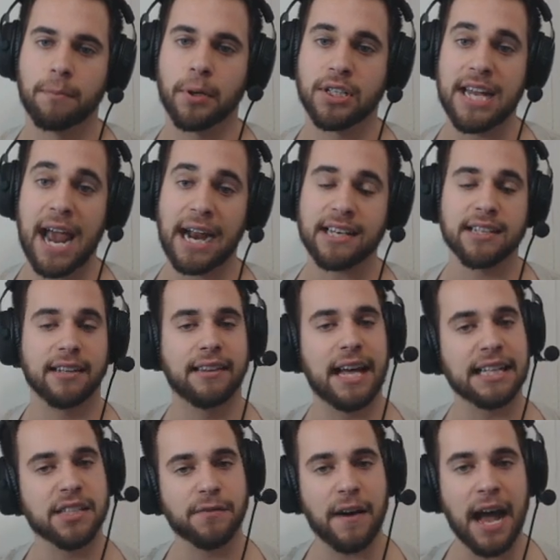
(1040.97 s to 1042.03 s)
Protect.
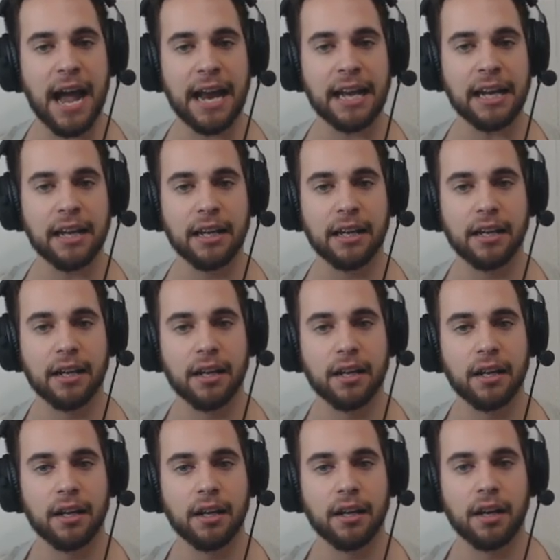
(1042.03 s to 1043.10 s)
That's fine.
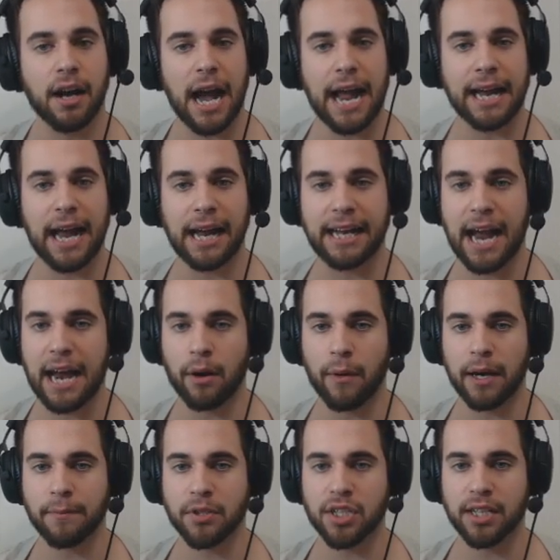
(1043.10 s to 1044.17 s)
I kind of
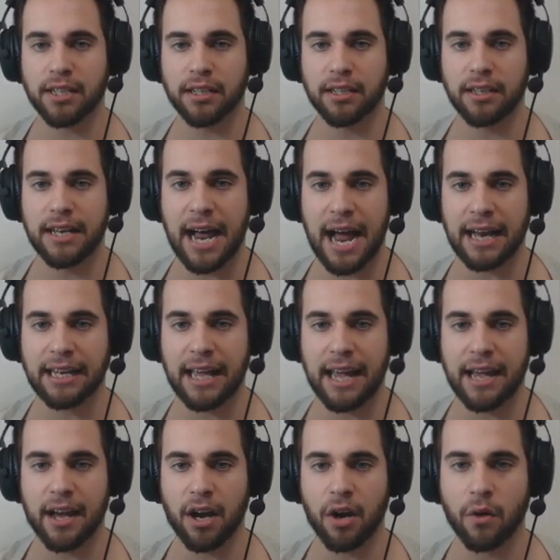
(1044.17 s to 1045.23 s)
want him to not
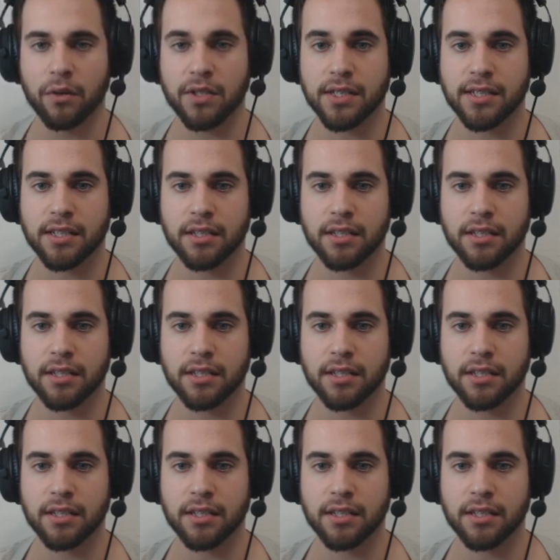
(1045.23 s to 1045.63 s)
KO.